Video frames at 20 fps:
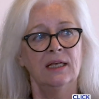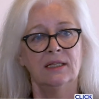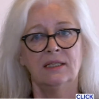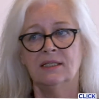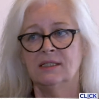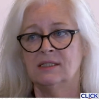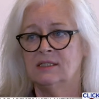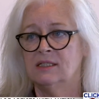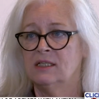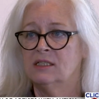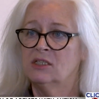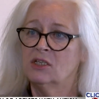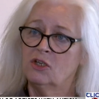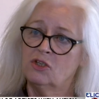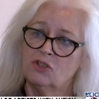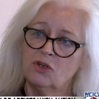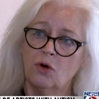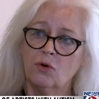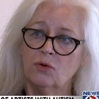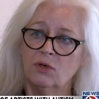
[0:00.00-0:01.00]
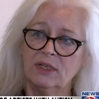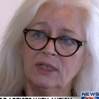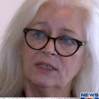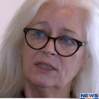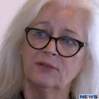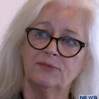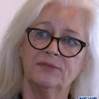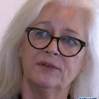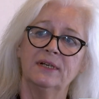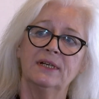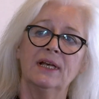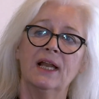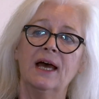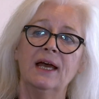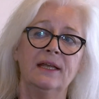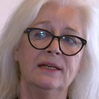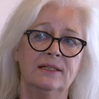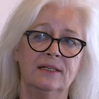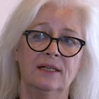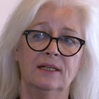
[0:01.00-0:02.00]
this is a totally different
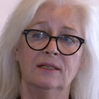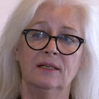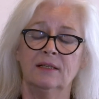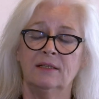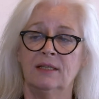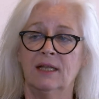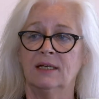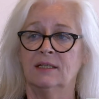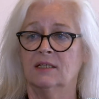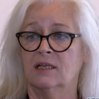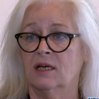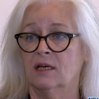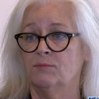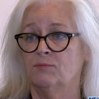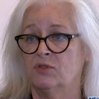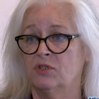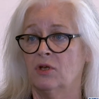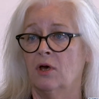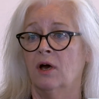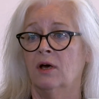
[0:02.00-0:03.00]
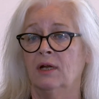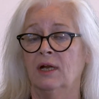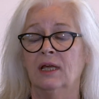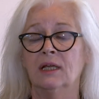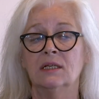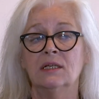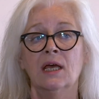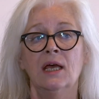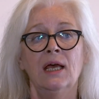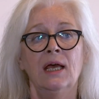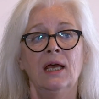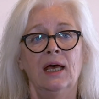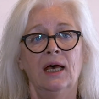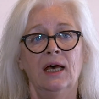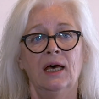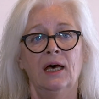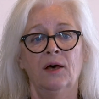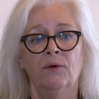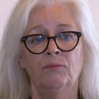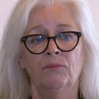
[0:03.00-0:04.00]
light uh, that comes on it
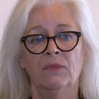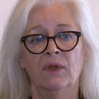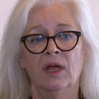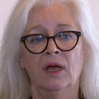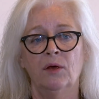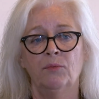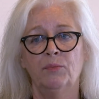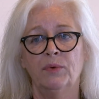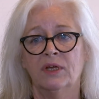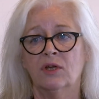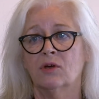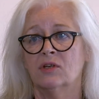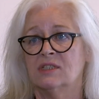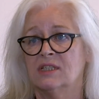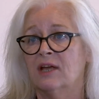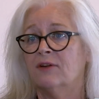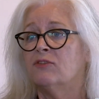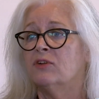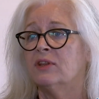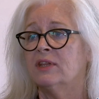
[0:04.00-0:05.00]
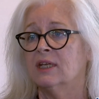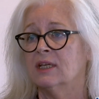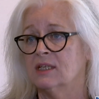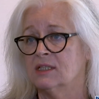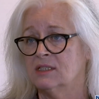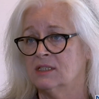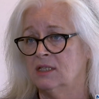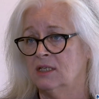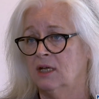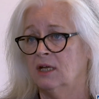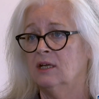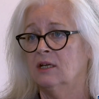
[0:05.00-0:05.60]
um, uh, because everything is